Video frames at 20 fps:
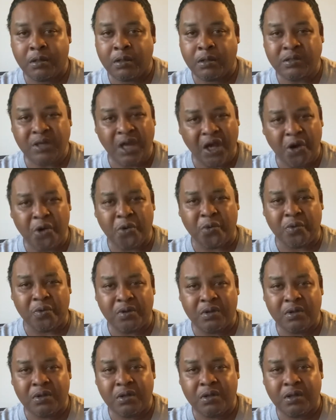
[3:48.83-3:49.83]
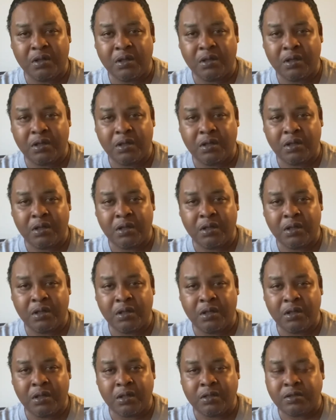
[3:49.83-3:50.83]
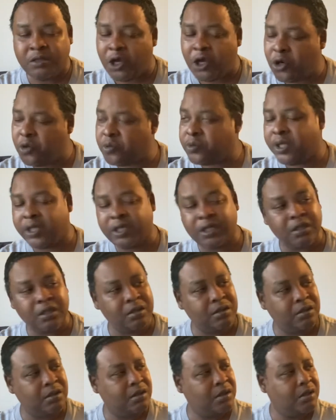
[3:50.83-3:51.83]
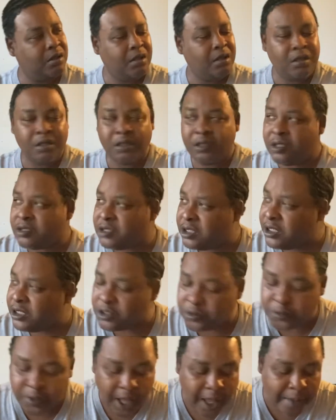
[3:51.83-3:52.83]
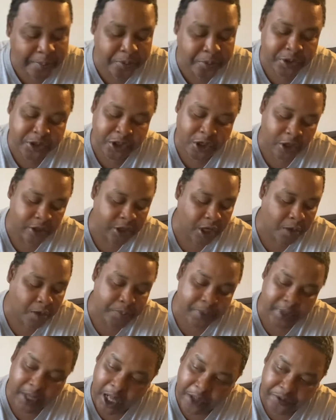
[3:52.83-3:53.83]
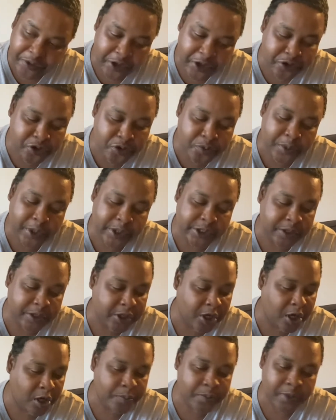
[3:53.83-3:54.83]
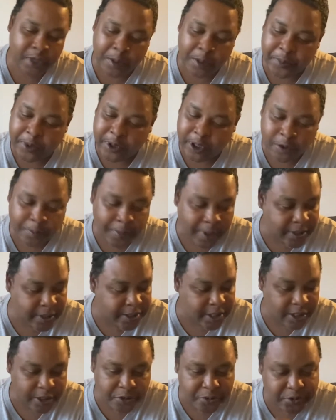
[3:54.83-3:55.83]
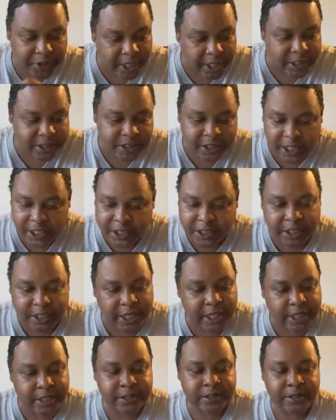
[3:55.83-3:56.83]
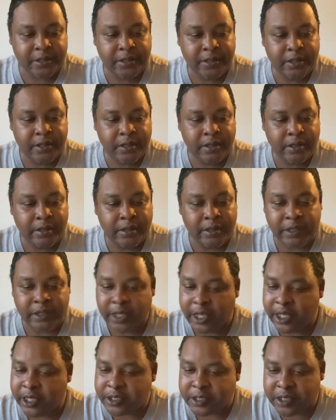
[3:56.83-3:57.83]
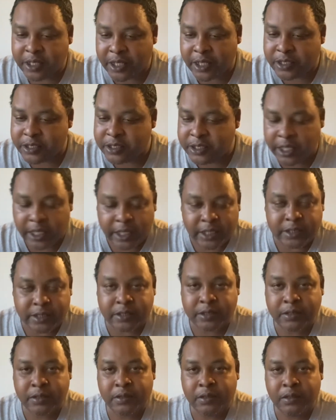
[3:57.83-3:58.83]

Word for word: No. No, nigga. See, this is what happened with y'all. Y'all be out there too much, and y'all be up in there, everybody telling you yes, yes, yes. Yes, yes, yes.